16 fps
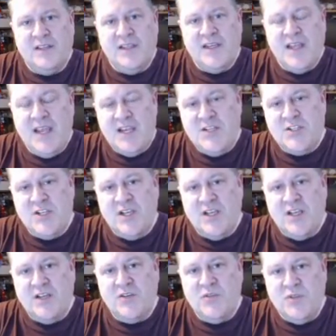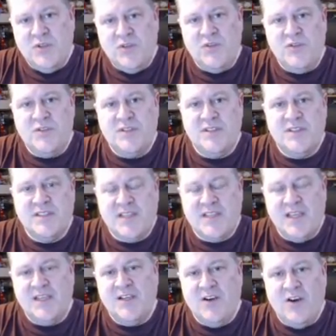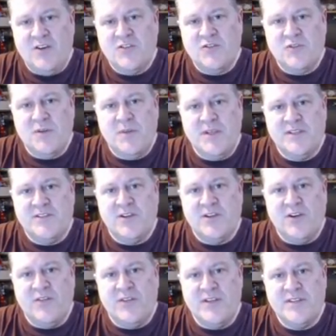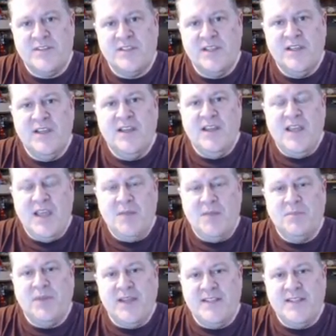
in Asia who use this King Kong streaming service and play